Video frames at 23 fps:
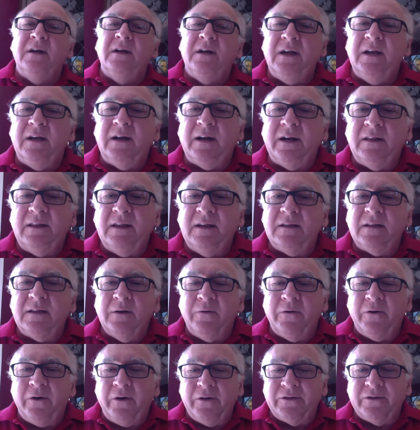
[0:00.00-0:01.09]
and I think they
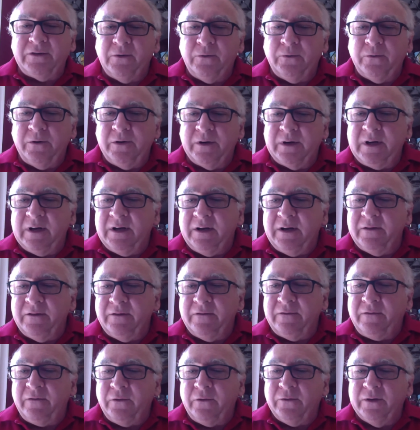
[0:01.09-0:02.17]
were also working on the
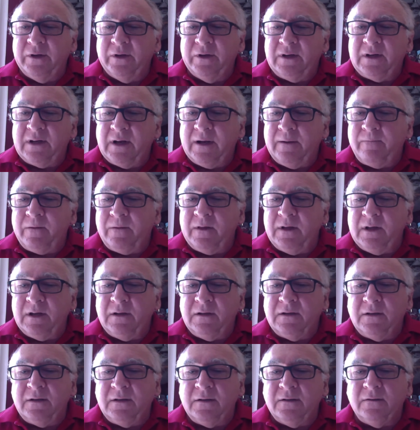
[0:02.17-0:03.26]
folding type thing
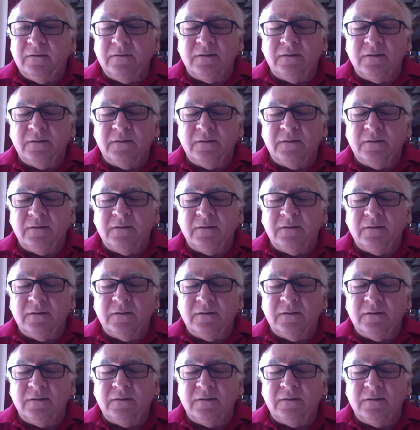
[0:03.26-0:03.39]
too.